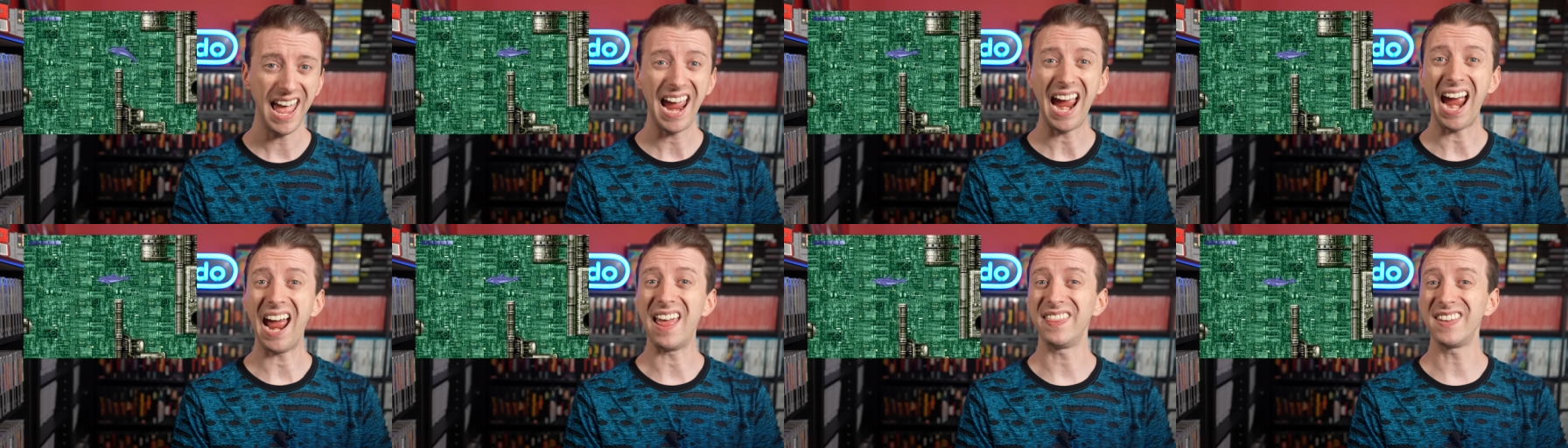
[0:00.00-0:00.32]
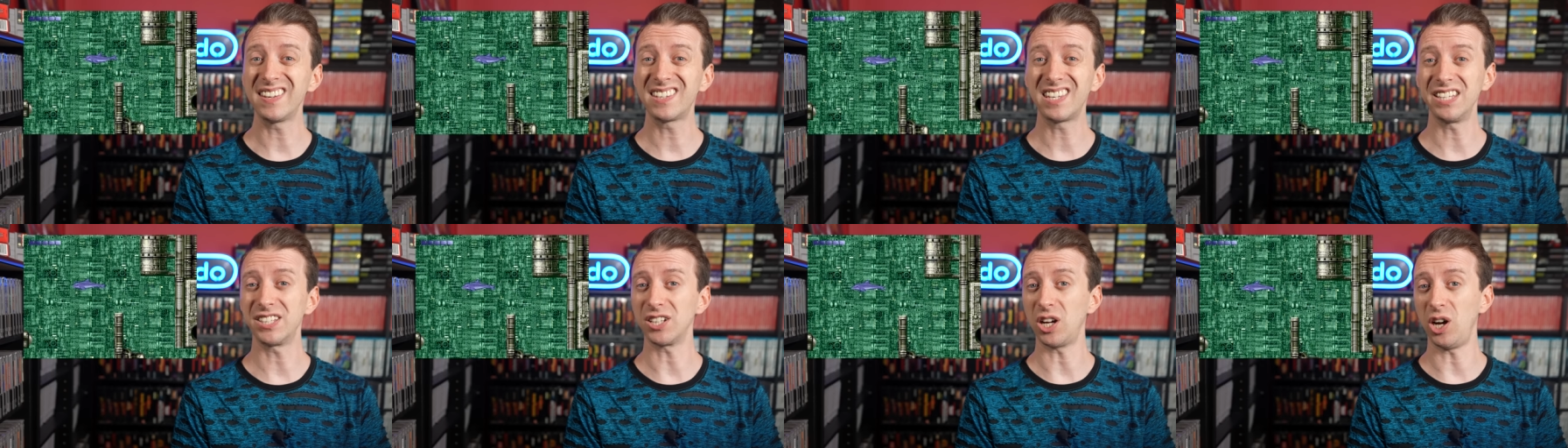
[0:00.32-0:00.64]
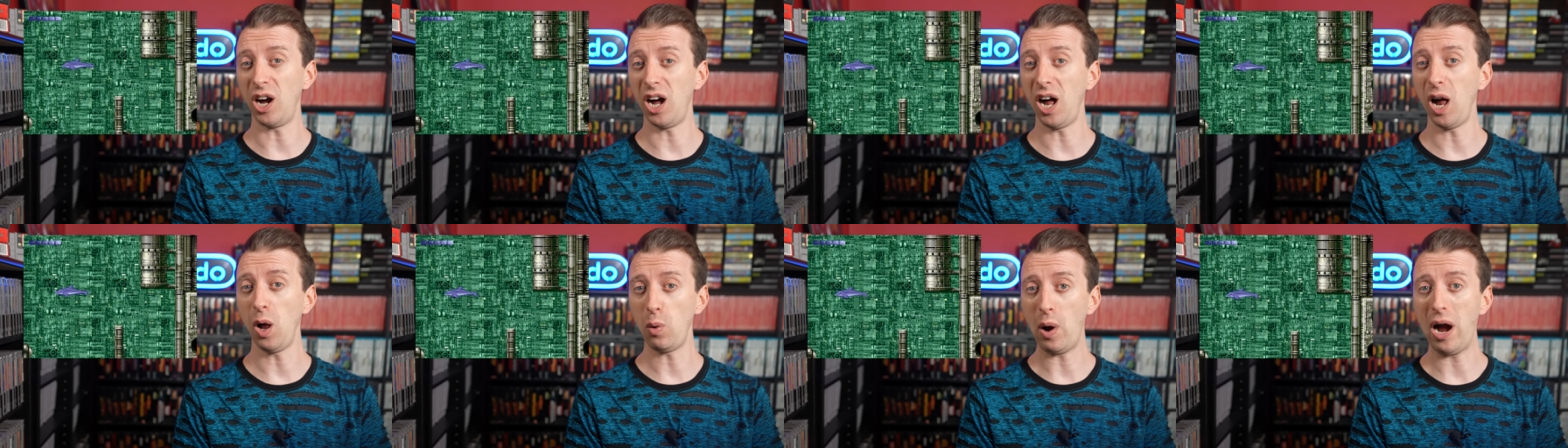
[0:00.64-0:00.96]
and this is
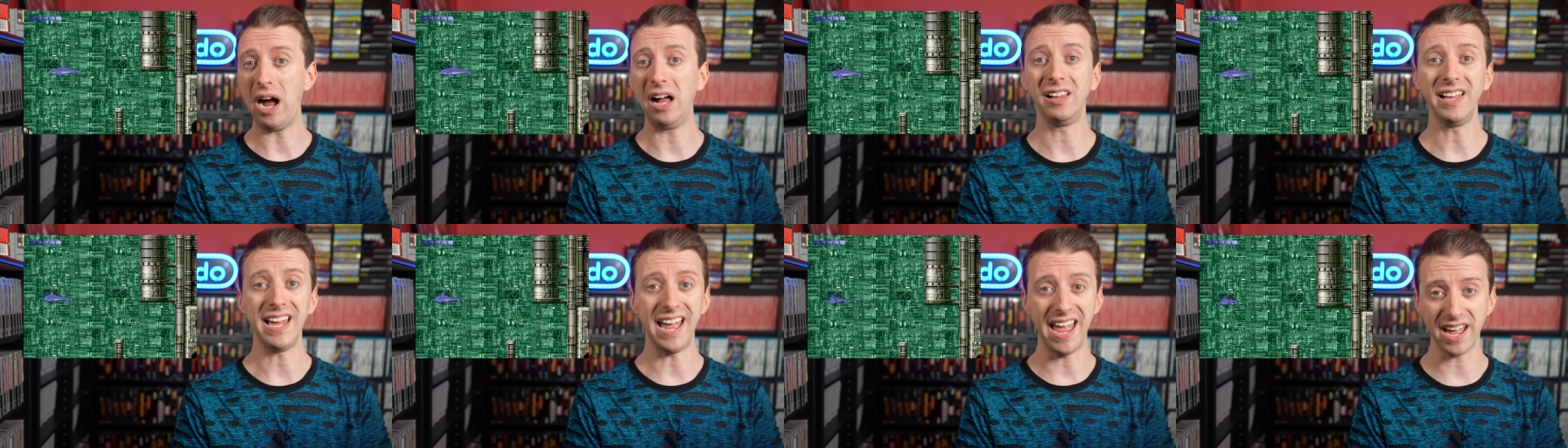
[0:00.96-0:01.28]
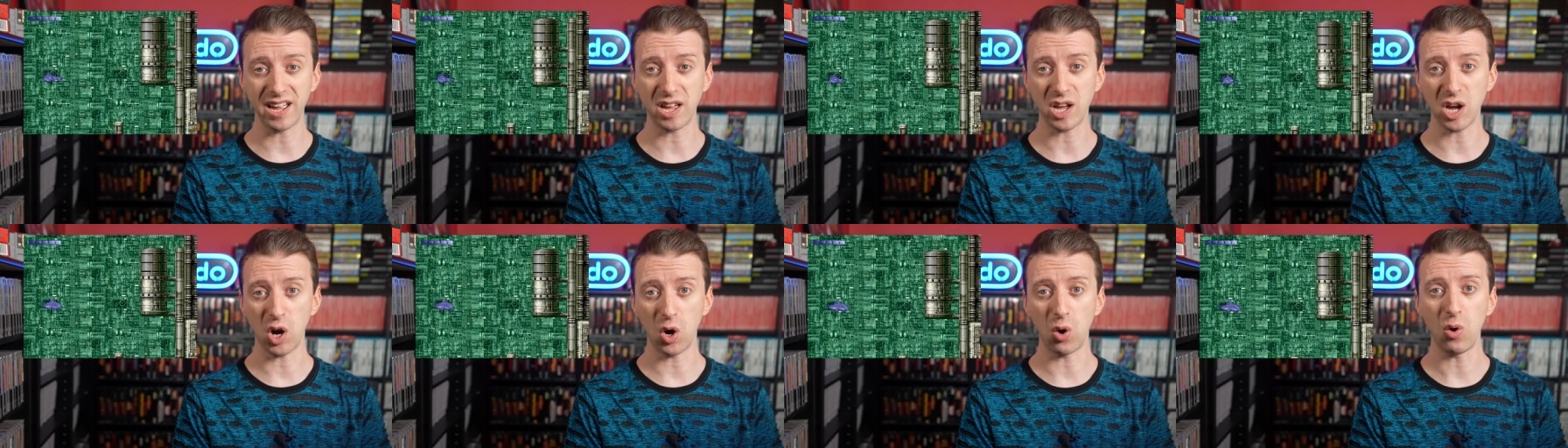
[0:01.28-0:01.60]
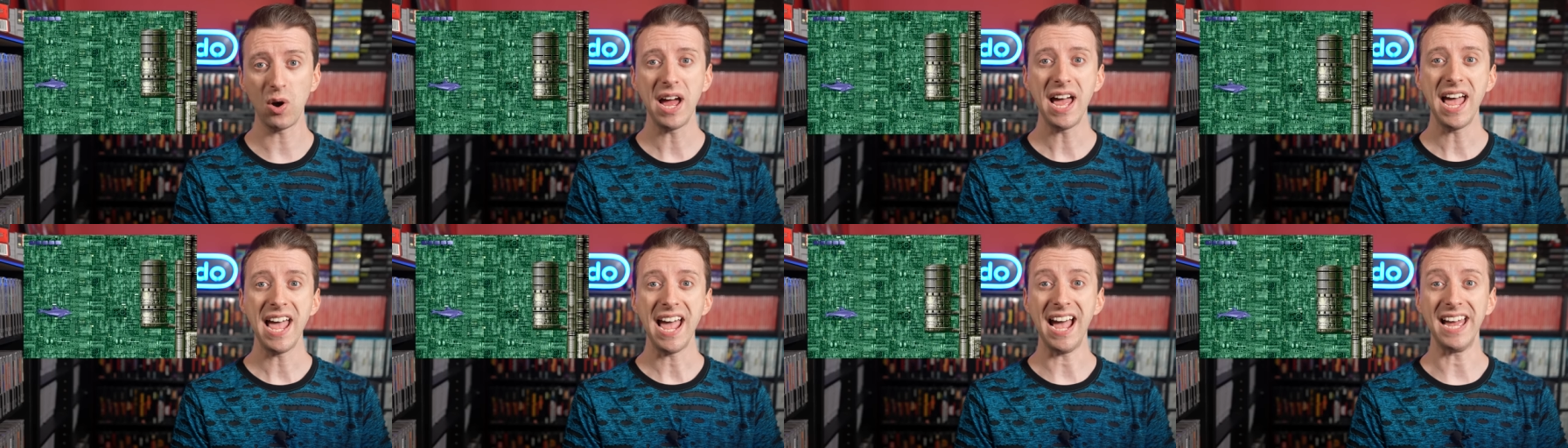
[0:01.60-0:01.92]
all while
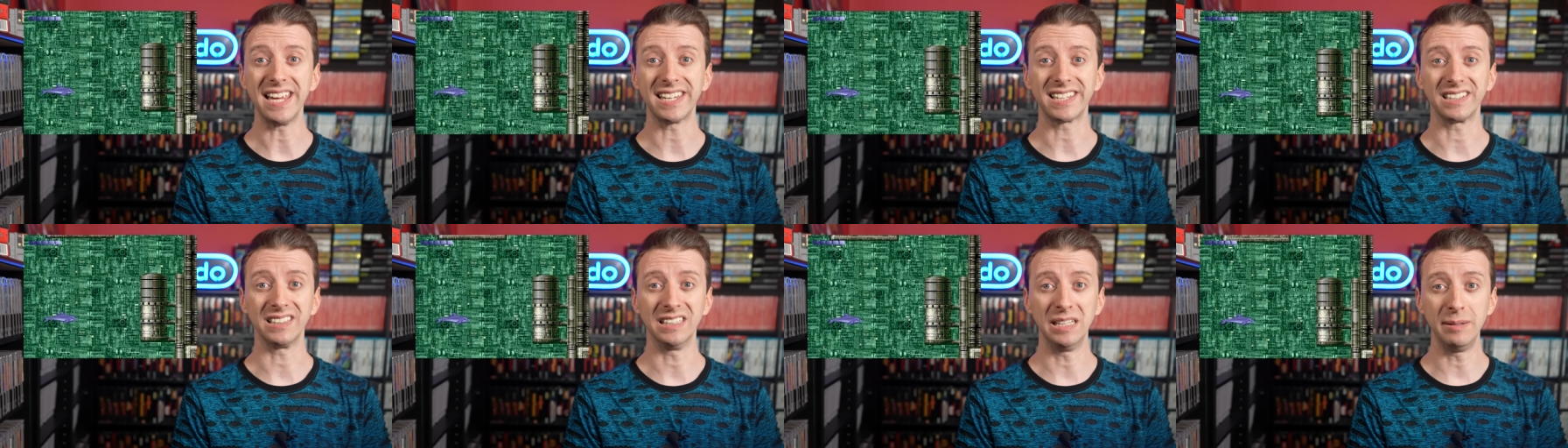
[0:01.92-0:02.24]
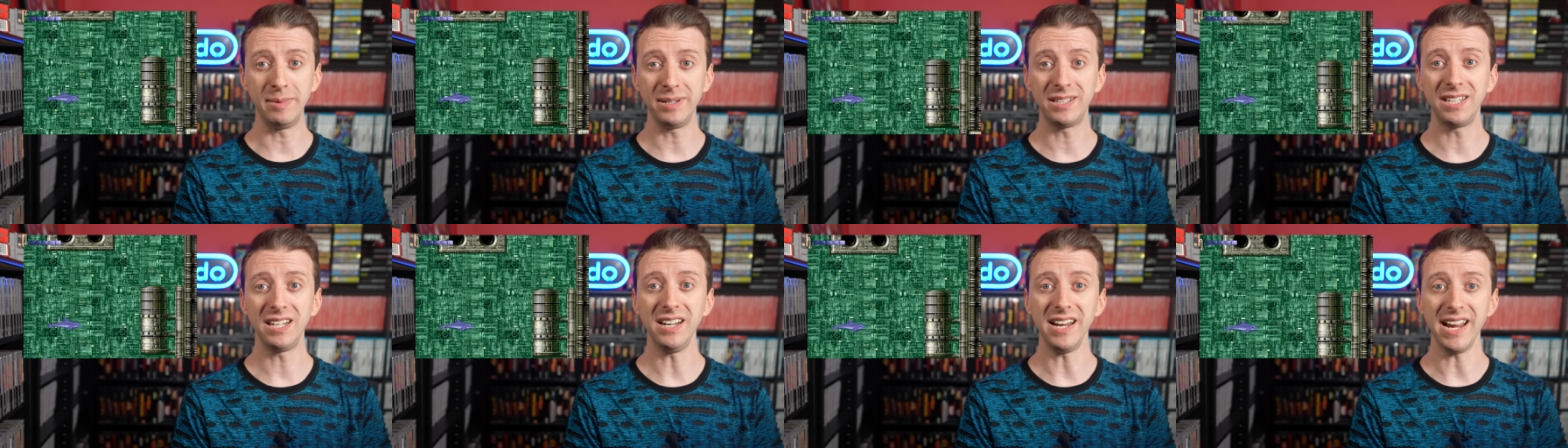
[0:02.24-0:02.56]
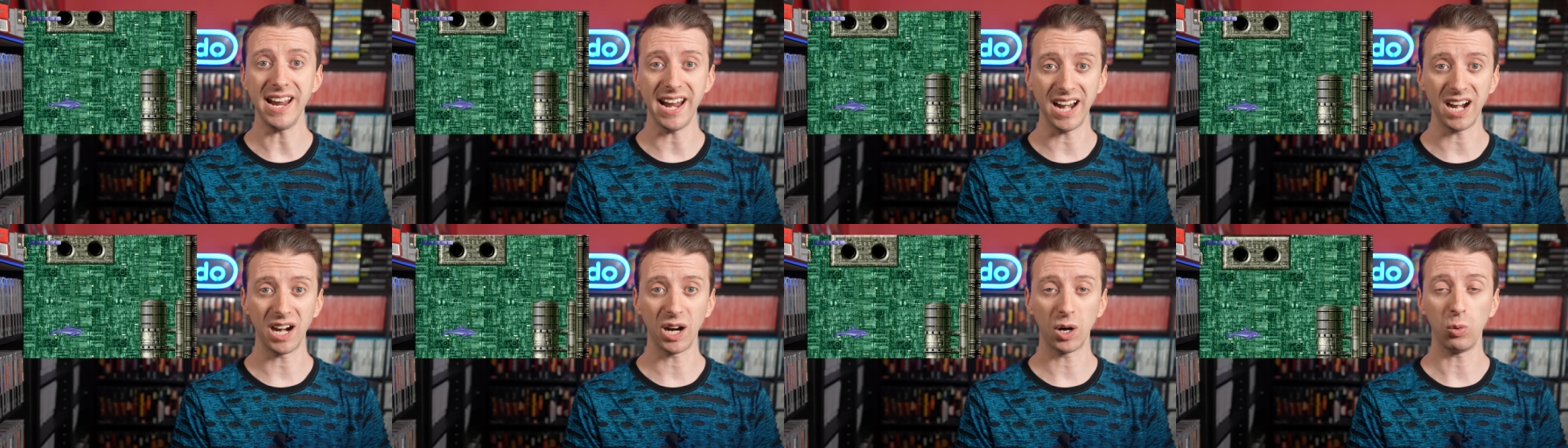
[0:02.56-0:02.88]
Ecco has limited
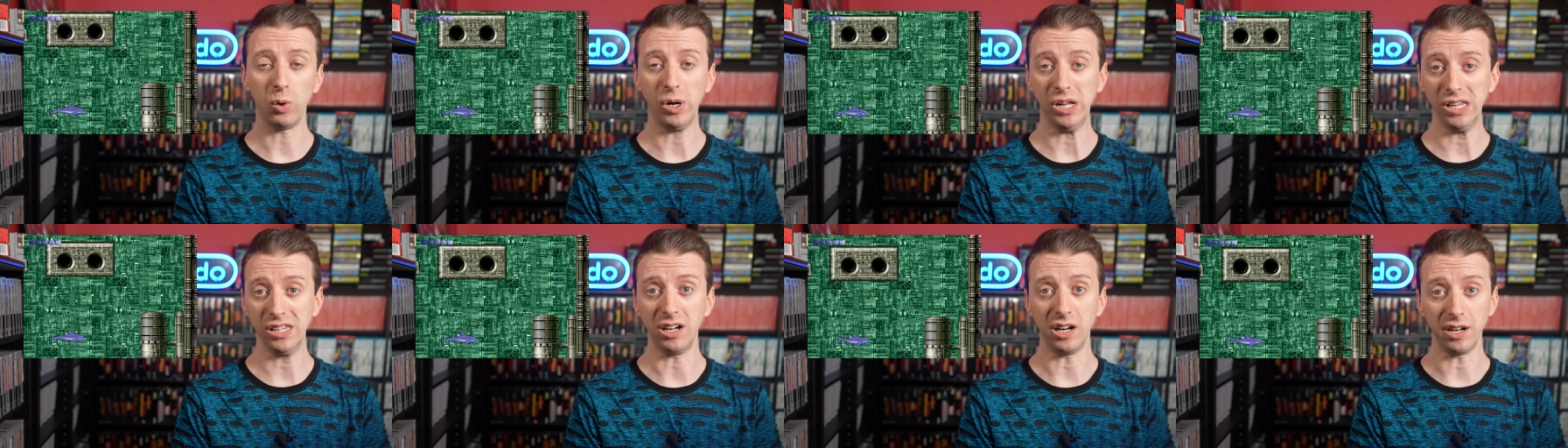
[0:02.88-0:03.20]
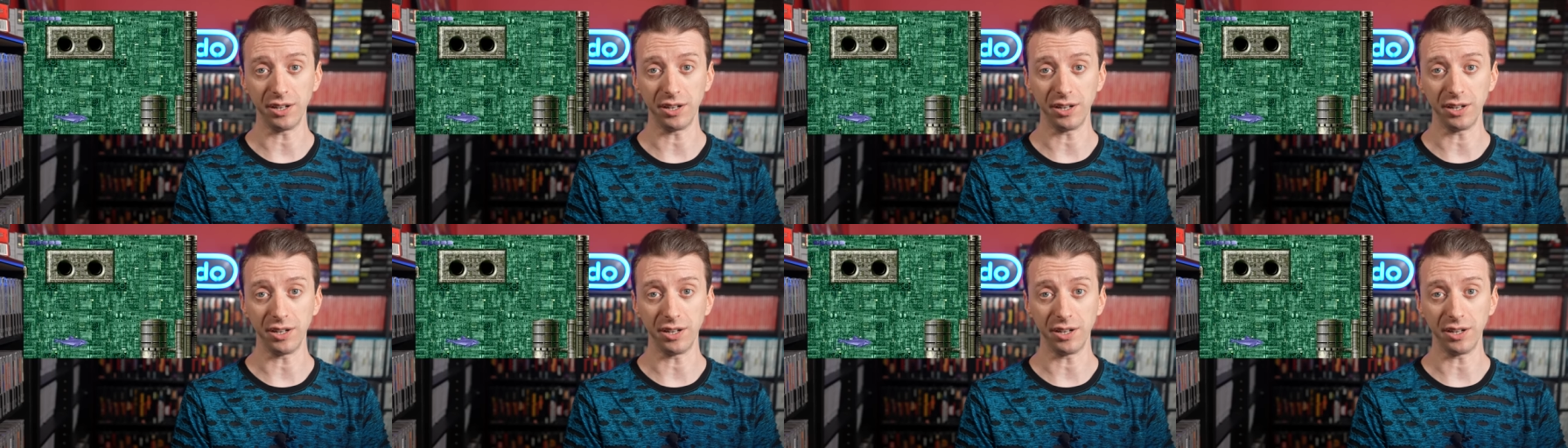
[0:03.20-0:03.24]
air while